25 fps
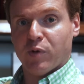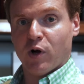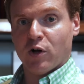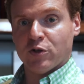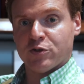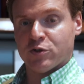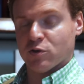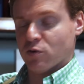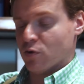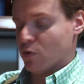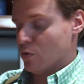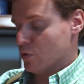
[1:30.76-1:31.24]

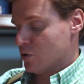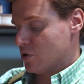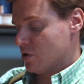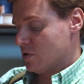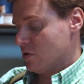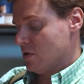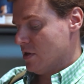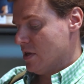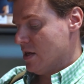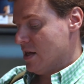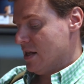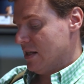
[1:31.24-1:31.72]

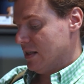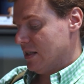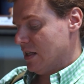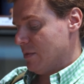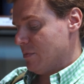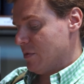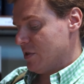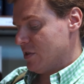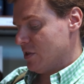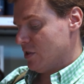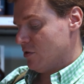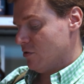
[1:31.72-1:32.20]
bottles,
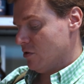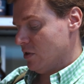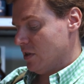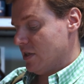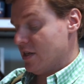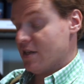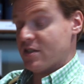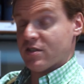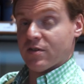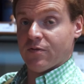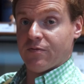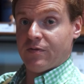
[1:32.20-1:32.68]
limited
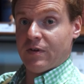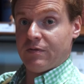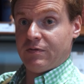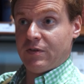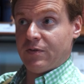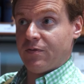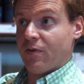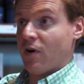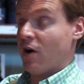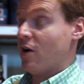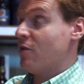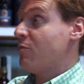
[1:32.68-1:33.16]
release at
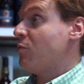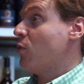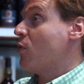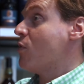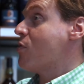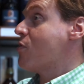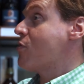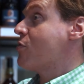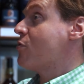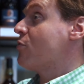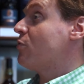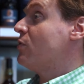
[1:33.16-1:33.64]

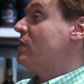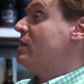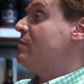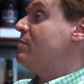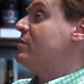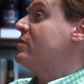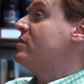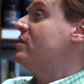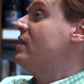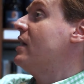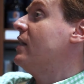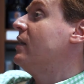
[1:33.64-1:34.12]

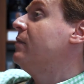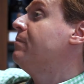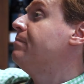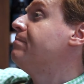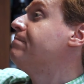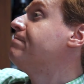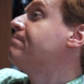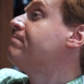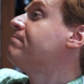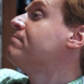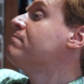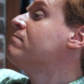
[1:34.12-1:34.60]
55.3%.
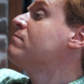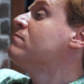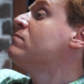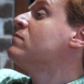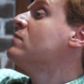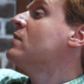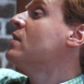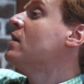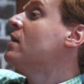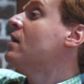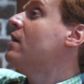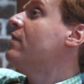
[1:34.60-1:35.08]

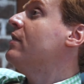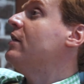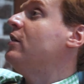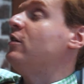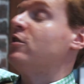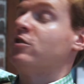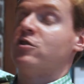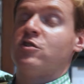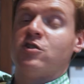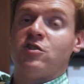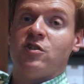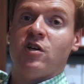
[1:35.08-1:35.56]

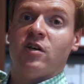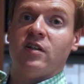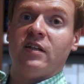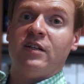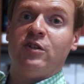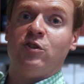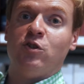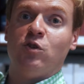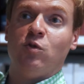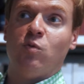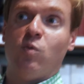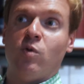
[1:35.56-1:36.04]
You could
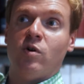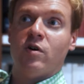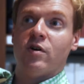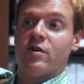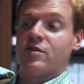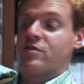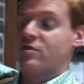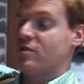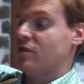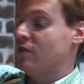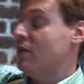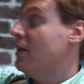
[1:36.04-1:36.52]
certainly do
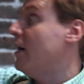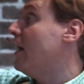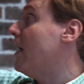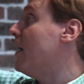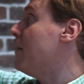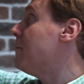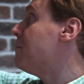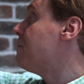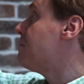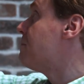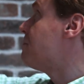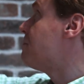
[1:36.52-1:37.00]
worse than that.